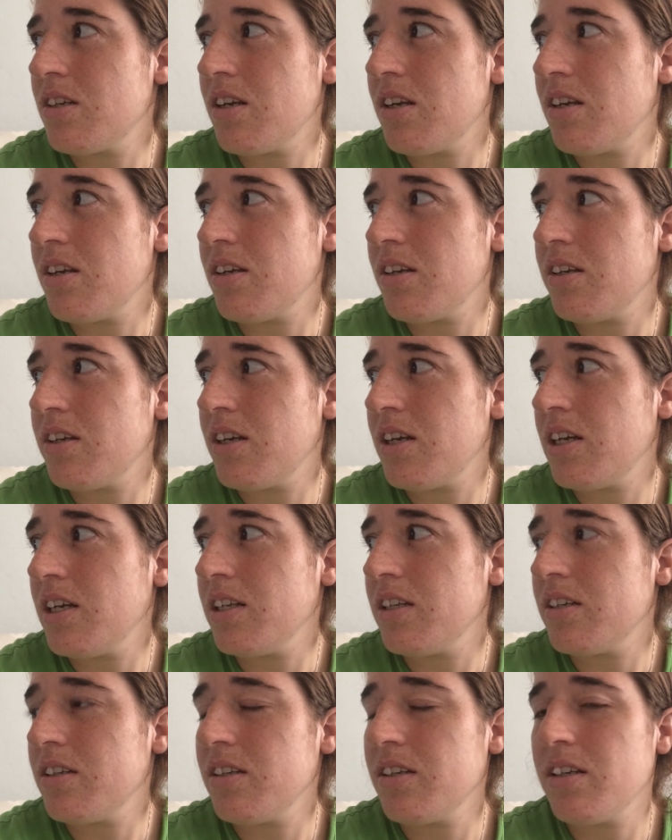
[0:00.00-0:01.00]

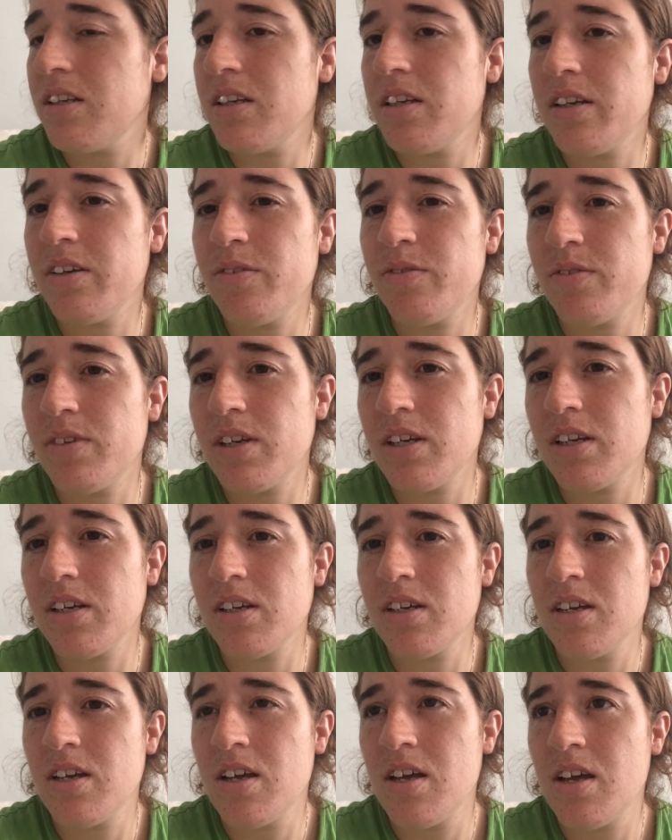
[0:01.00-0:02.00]
later in the evening.